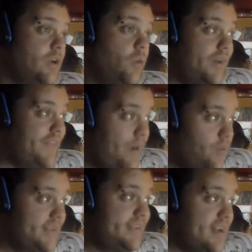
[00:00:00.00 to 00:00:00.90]
Well, that
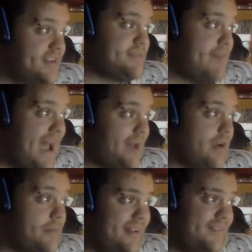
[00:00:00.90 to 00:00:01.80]
really does matter.
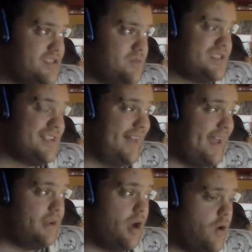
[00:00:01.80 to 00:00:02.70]
I mean, and this was a
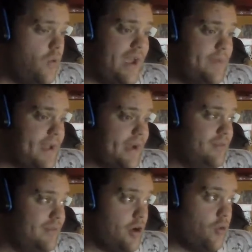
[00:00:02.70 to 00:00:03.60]
let know way back
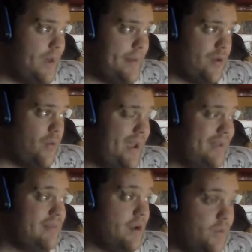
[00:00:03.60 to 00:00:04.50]

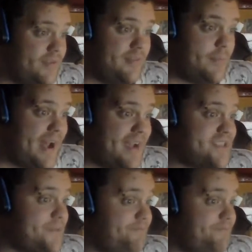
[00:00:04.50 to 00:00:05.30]
when, within the past